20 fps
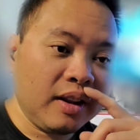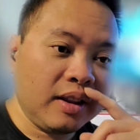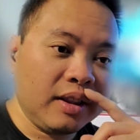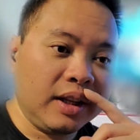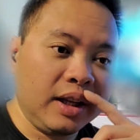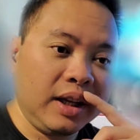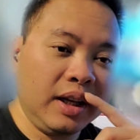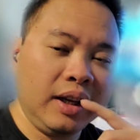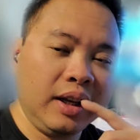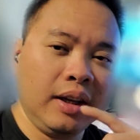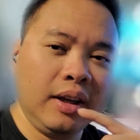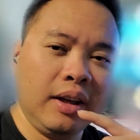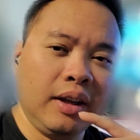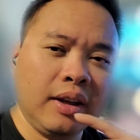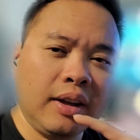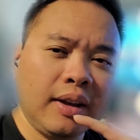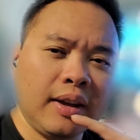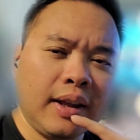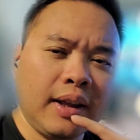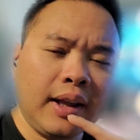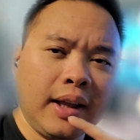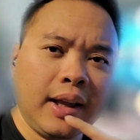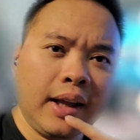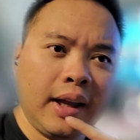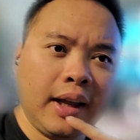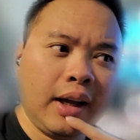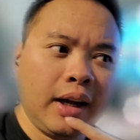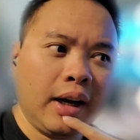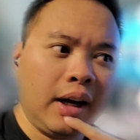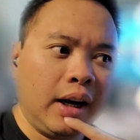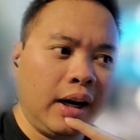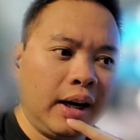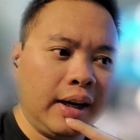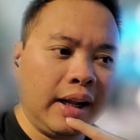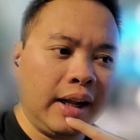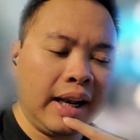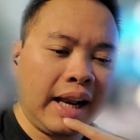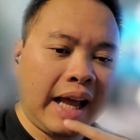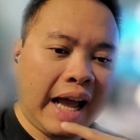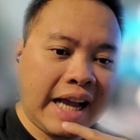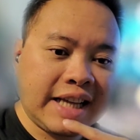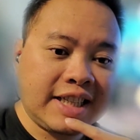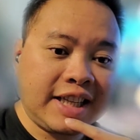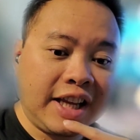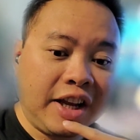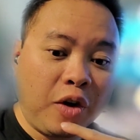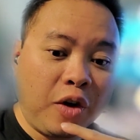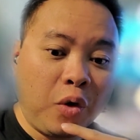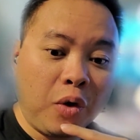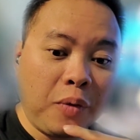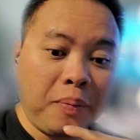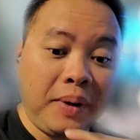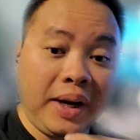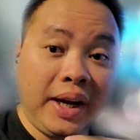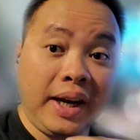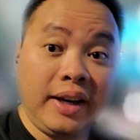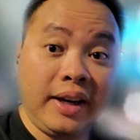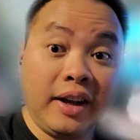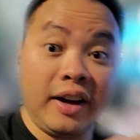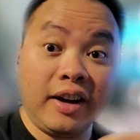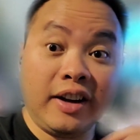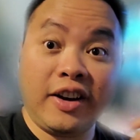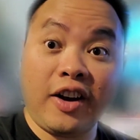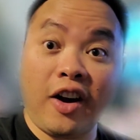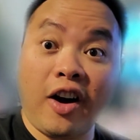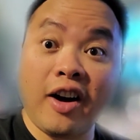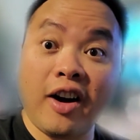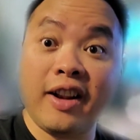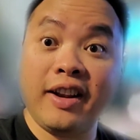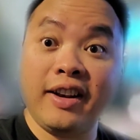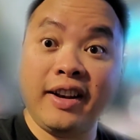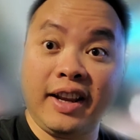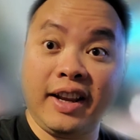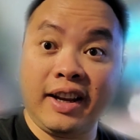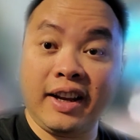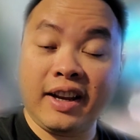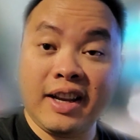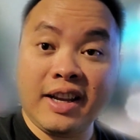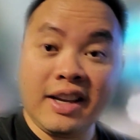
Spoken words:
The last thing would be the gardening.